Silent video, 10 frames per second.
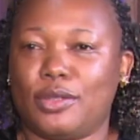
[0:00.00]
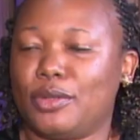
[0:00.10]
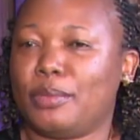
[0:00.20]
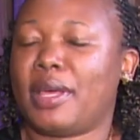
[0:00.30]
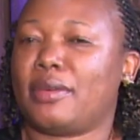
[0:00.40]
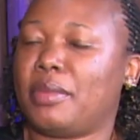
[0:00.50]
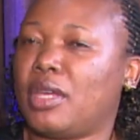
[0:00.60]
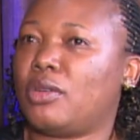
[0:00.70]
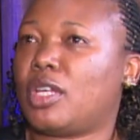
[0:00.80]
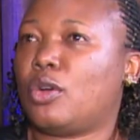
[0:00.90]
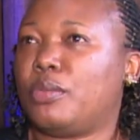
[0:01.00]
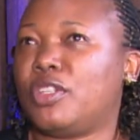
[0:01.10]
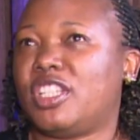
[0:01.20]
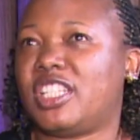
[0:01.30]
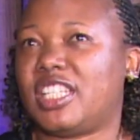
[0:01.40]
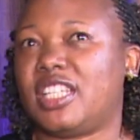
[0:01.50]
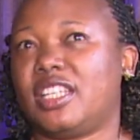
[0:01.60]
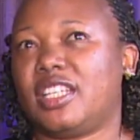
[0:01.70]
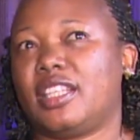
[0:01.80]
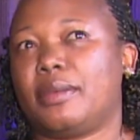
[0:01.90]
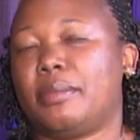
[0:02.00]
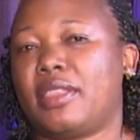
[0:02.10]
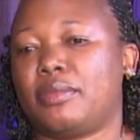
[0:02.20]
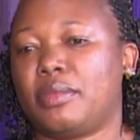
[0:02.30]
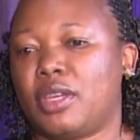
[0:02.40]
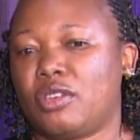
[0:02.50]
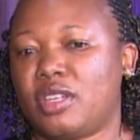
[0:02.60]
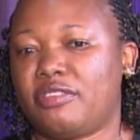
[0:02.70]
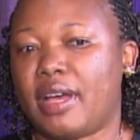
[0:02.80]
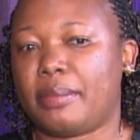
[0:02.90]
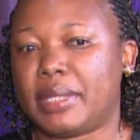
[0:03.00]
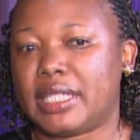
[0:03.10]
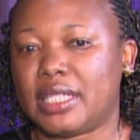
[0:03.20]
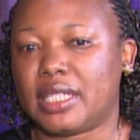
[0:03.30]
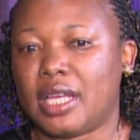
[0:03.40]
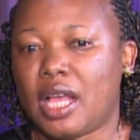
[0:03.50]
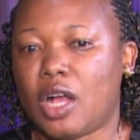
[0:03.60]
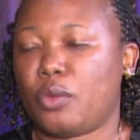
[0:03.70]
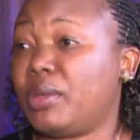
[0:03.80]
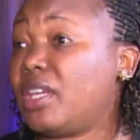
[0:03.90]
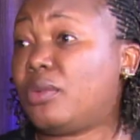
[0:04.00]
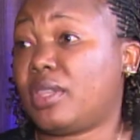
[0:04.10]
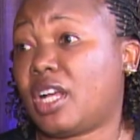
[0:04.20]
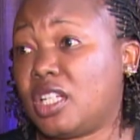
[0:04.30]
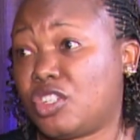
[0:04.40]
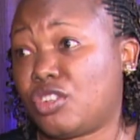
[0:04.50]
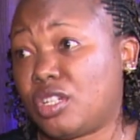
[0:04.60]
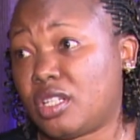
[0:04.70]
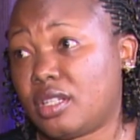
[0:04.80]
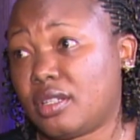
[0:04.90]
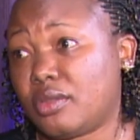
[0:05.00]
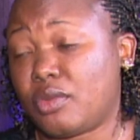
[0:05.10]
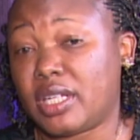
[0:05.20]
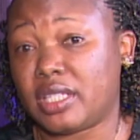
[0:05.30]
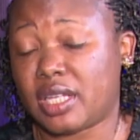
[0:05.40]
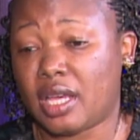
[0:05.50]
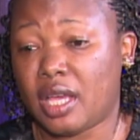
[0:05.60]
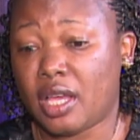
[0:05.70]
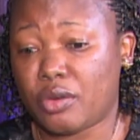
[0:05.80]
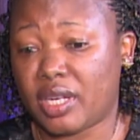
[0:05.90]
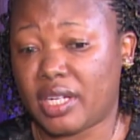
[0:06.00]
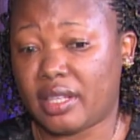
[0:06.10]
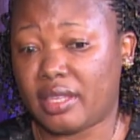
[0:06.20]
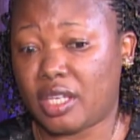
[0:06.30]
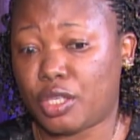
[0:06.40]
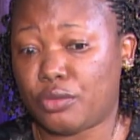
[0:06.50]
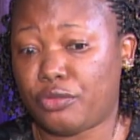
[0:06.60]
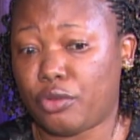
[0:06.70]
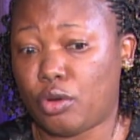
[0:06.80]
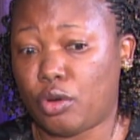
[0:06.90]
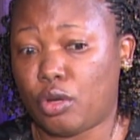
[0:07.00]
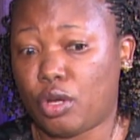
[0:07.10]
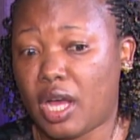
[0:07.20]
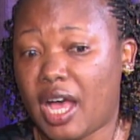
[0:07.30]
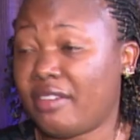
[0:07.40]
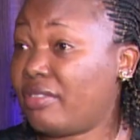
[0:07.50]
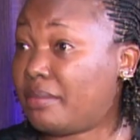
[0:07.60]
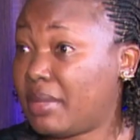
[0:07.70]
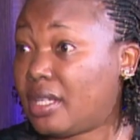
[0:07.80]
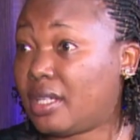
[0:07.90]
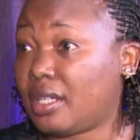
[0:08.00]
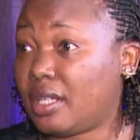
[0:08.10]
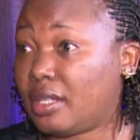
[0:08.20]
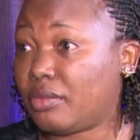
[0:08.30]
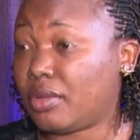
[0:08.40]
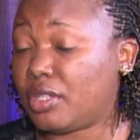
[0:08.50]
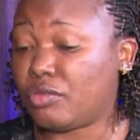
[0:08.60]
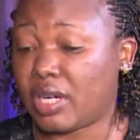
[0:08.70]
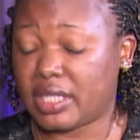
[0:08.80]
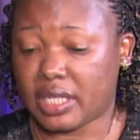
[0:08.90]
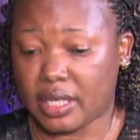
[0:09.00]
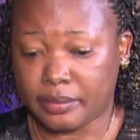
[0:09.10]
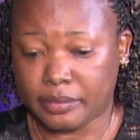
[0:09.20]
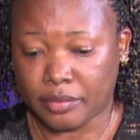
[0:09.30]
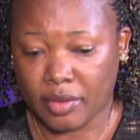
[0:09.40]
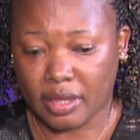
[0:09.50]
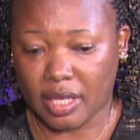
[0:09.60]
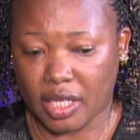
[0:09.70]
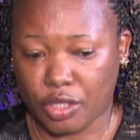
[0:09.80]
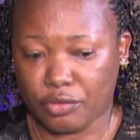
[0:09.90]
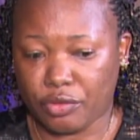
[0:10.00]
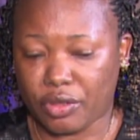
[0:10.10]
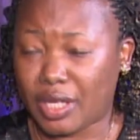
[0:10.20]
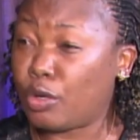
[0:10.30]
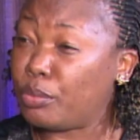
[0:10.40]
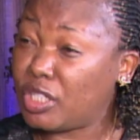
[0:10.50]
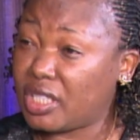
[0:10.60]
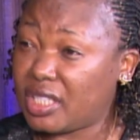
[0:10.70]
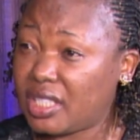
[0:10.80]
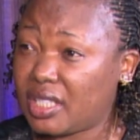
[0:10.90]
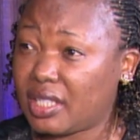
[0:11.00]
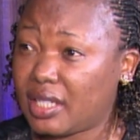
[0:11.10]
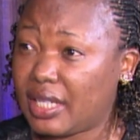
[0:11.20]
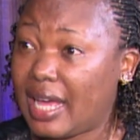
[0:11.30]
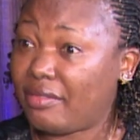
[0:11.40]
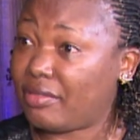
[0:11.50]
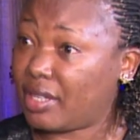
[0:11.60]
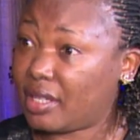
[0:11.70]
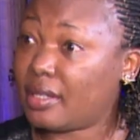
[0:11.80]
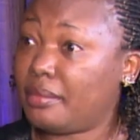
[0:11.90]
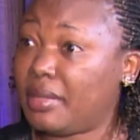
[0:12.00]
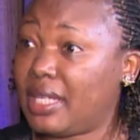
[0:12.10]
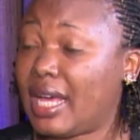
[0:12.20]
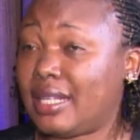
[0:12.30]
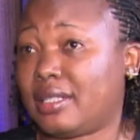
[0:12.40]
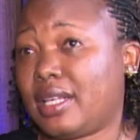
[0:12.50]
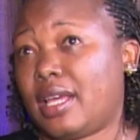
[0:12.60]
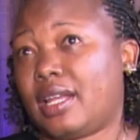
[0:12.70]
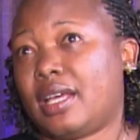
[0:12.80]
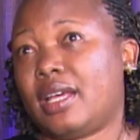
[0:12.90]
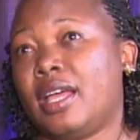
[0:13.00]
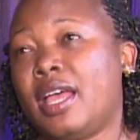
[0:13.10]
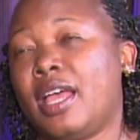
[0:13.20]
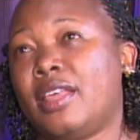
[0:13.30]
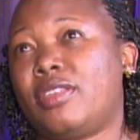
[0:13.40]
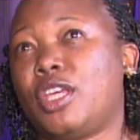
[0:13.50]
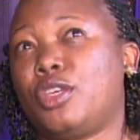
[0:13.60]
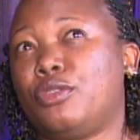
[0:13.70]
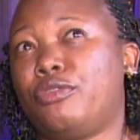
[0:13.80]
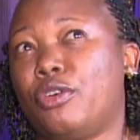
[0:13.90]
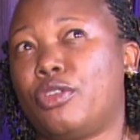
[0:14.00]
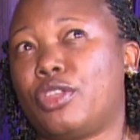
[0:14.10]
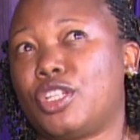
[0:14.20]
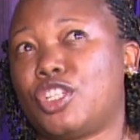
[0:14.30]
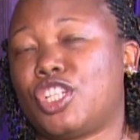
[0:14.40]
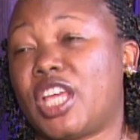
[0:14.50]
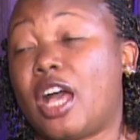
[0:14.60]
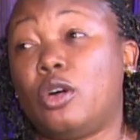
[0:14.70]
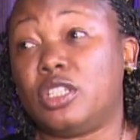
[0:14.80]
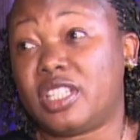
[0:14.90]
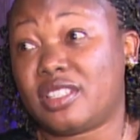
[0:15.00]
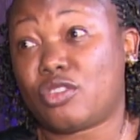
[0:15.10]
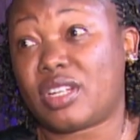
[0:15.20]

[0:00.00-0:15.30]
to Mother Mary community, the Mother Mary family. I'll begin with the country, Rwanda. Rwanda, thank you for having me in Rwanda. Thank you for the community loving me as Diana. Thank you for the shareholders